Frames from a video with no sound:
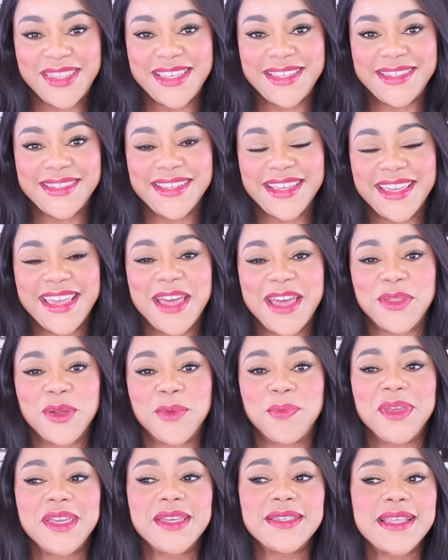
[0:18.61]
these together
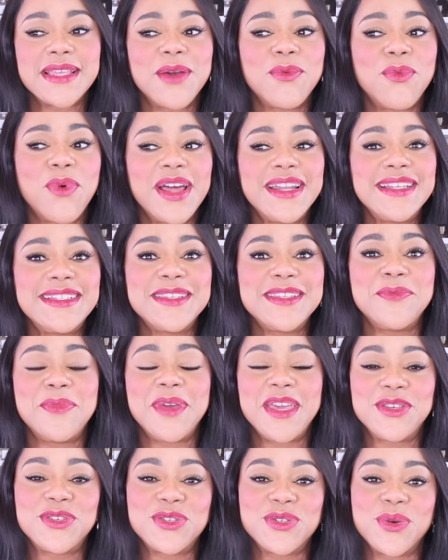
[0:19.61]
because I wanted to
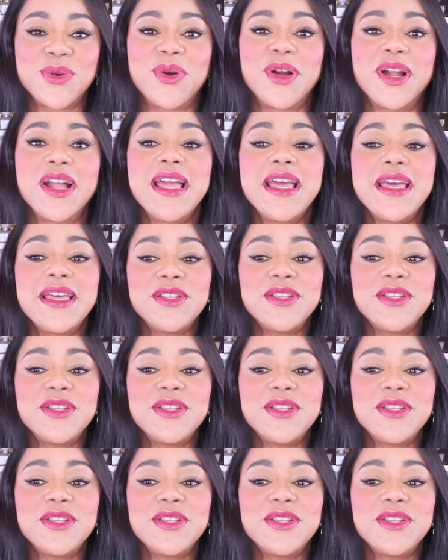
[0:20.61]
make sure